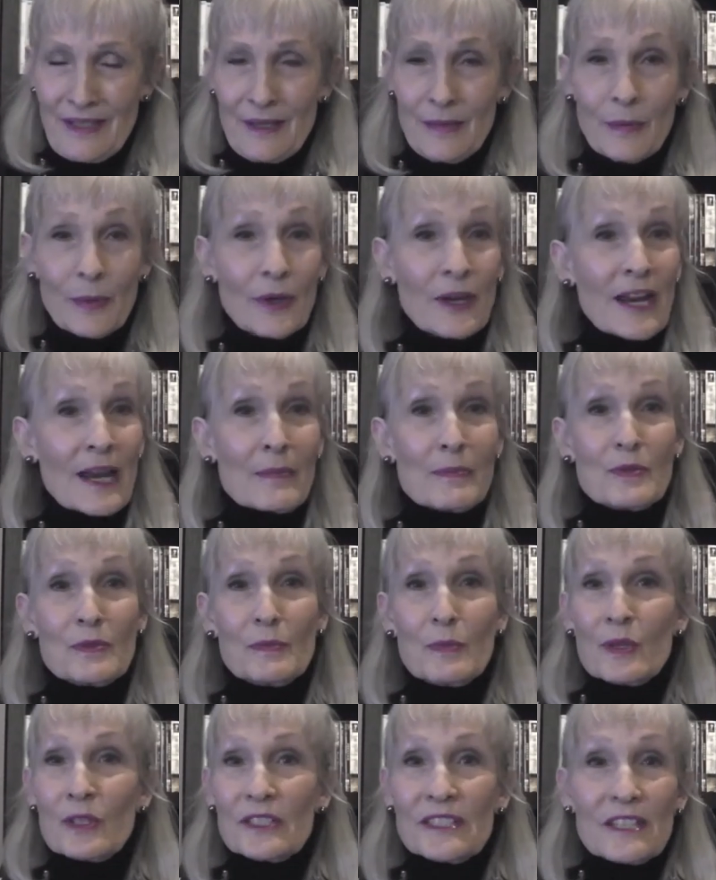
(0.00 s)
perhaps
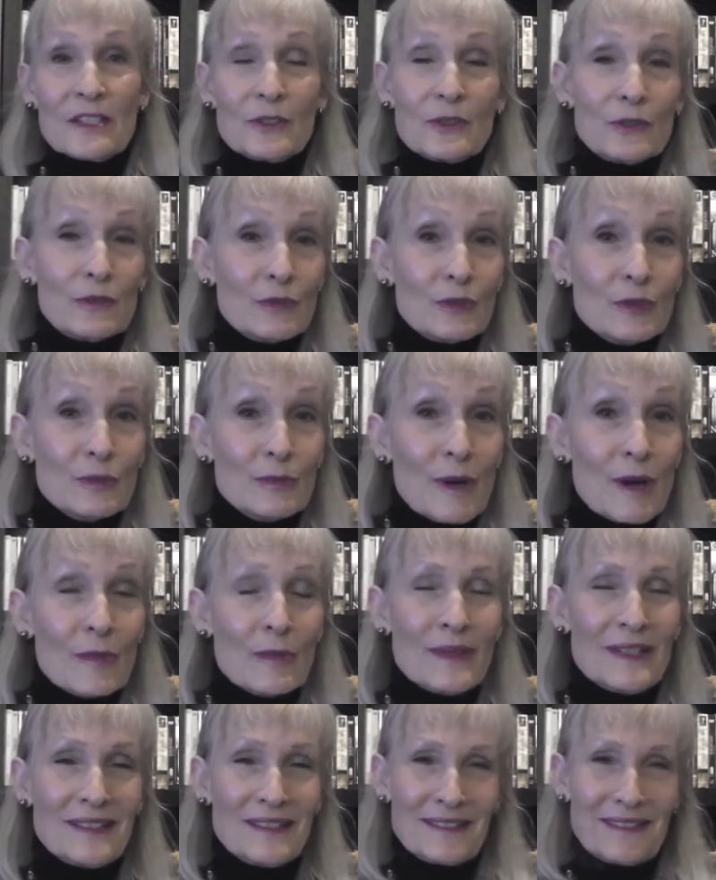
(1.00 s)
more deja vu
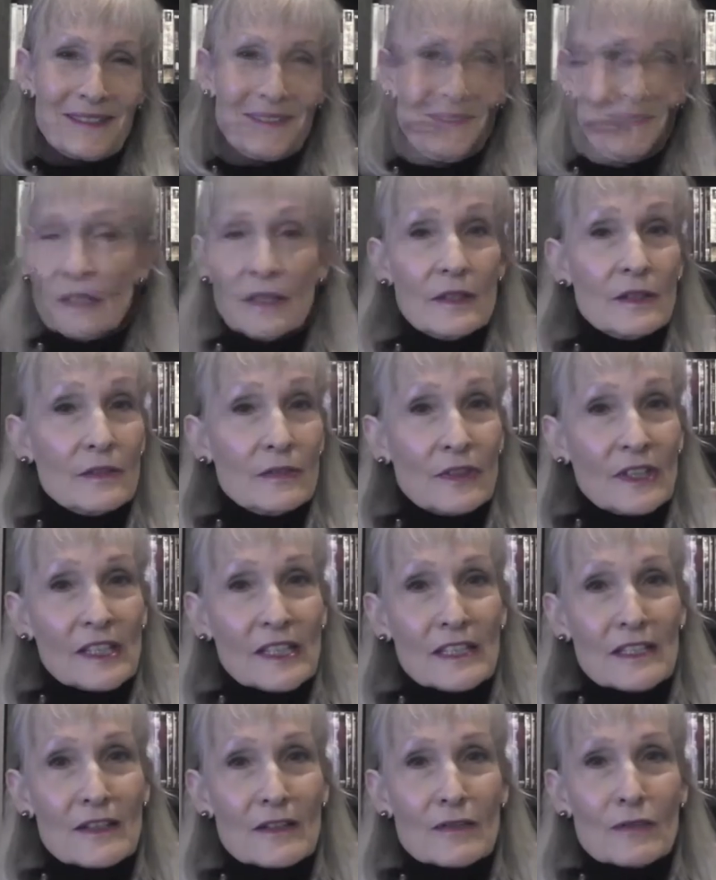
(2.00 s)
moments, the
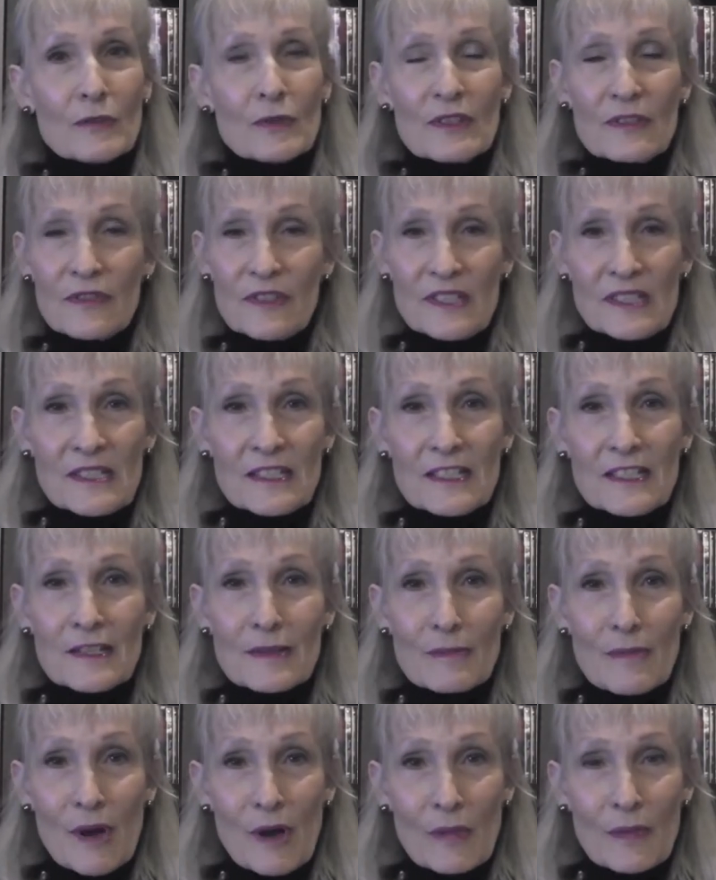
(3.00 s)
feeling of revisiting a
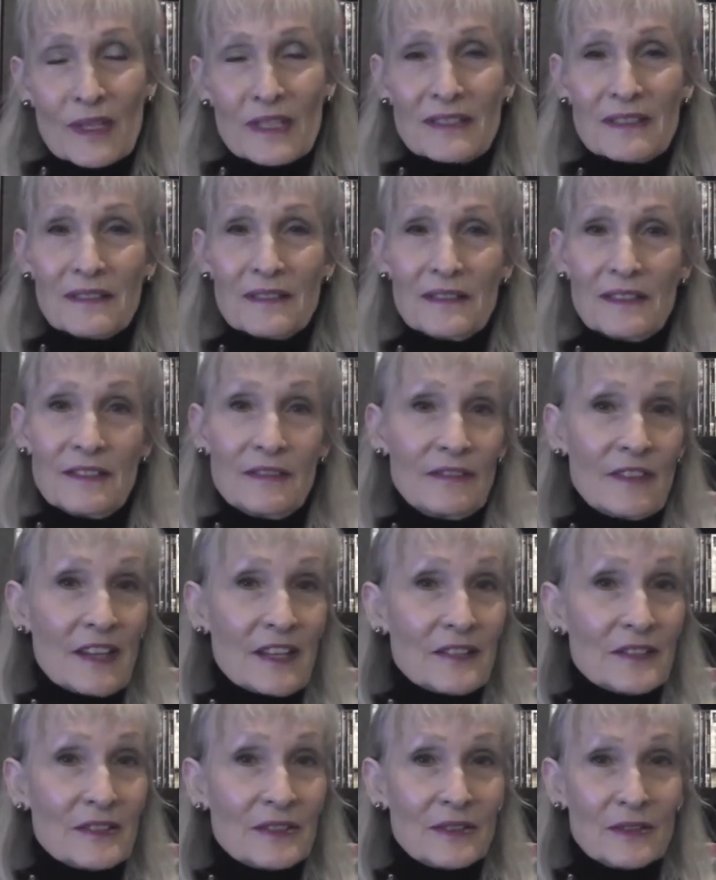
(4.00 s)
moment,
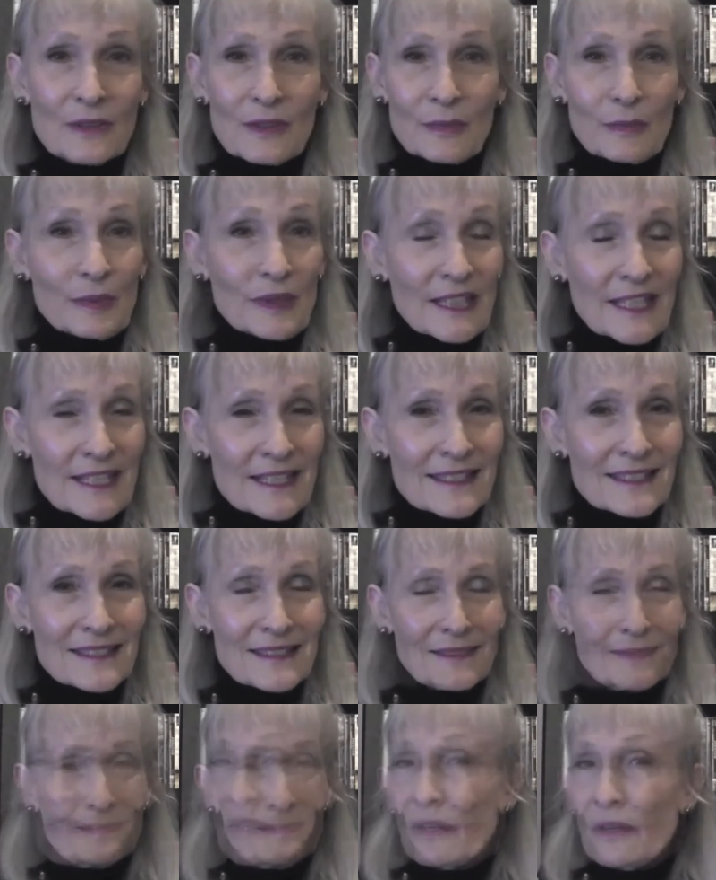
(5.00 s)
event, or place,
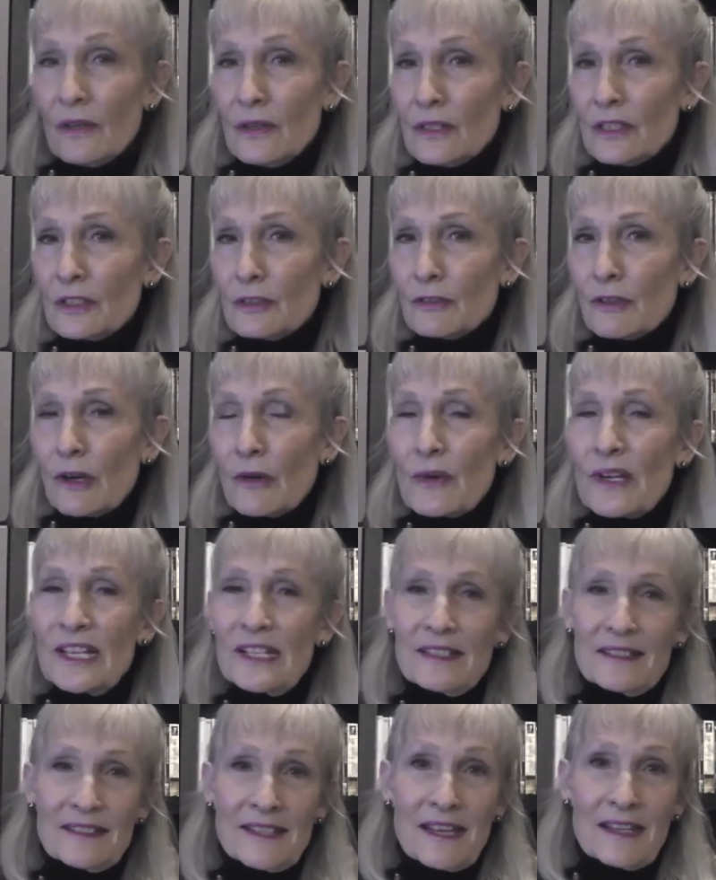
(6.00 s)
or a growing
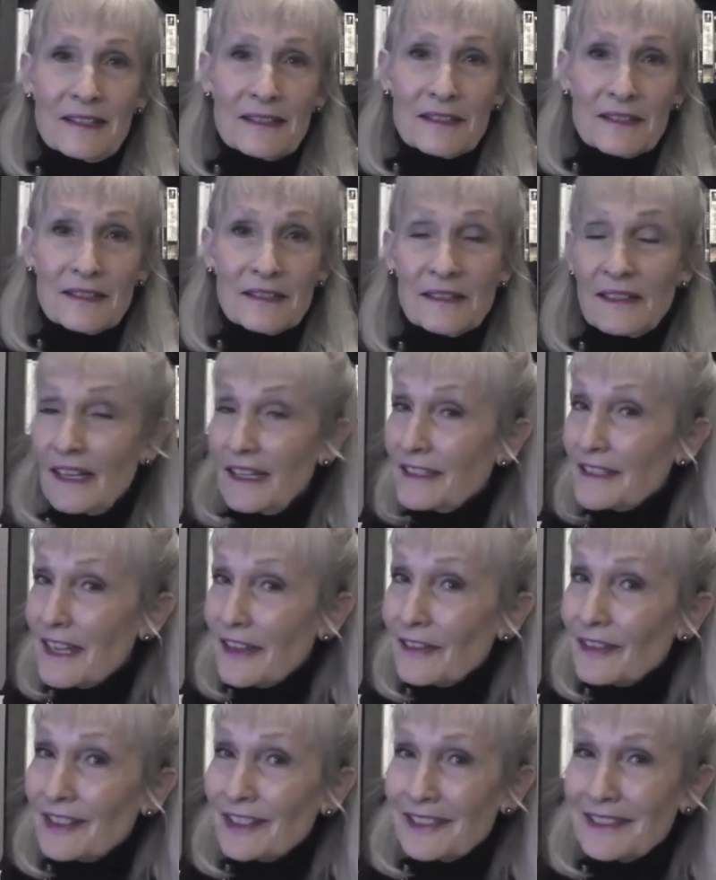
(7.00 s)
sense and
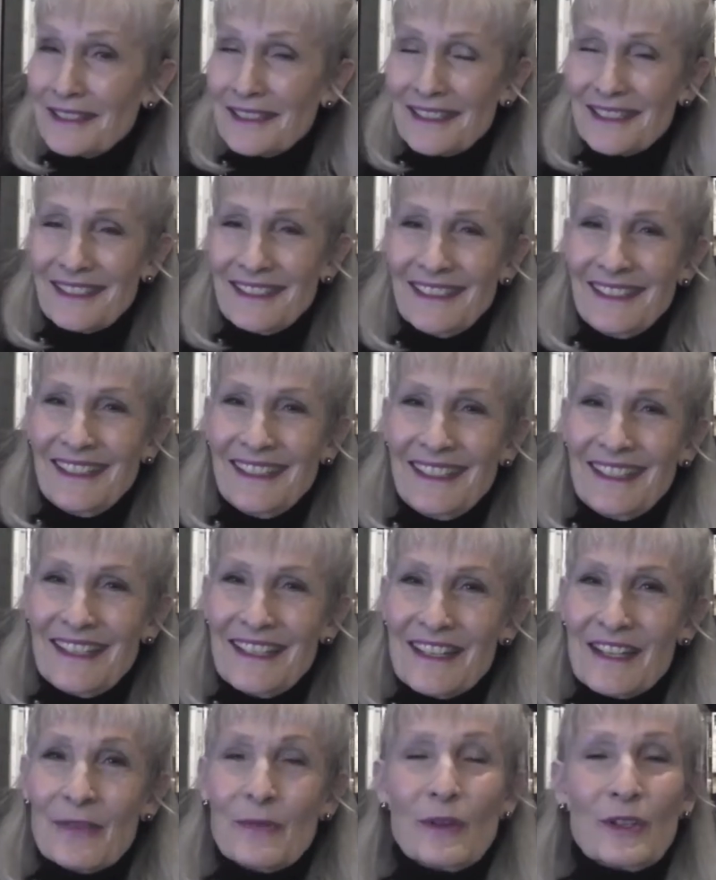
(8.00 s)
evidence
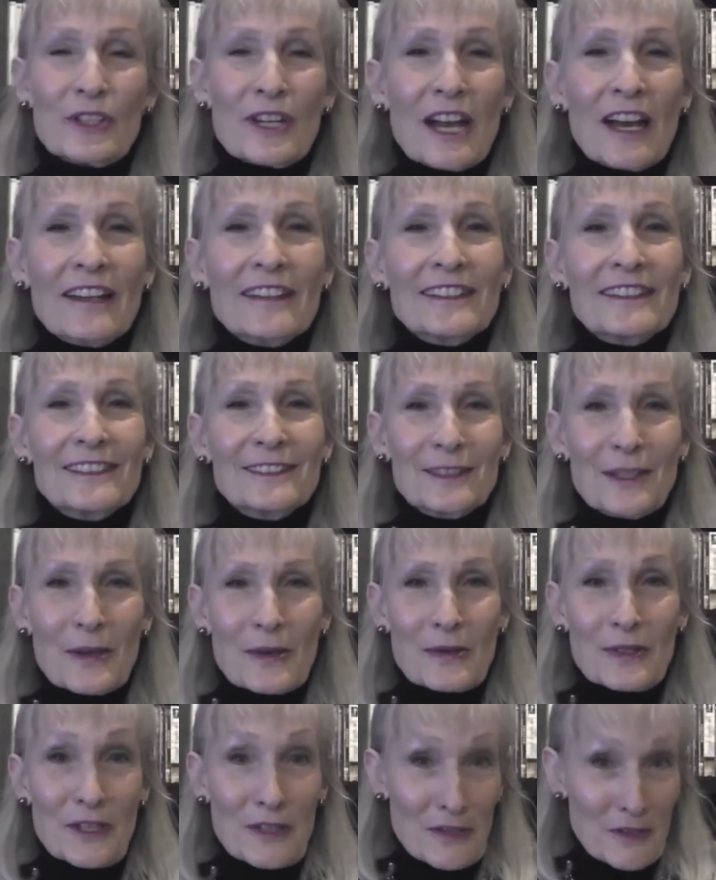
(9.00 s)
that we're not
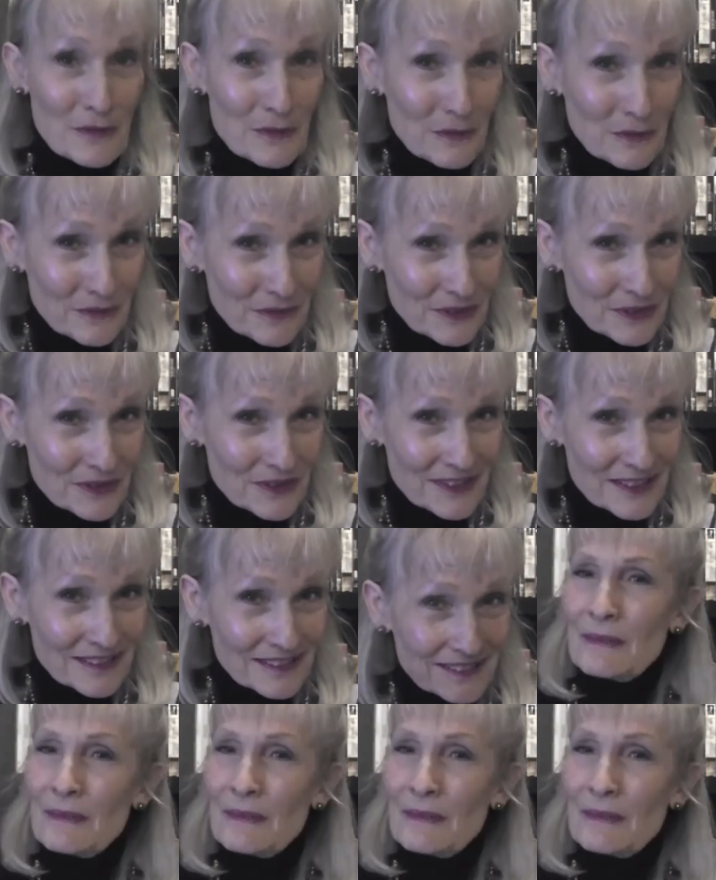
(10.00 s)
alone in the universe.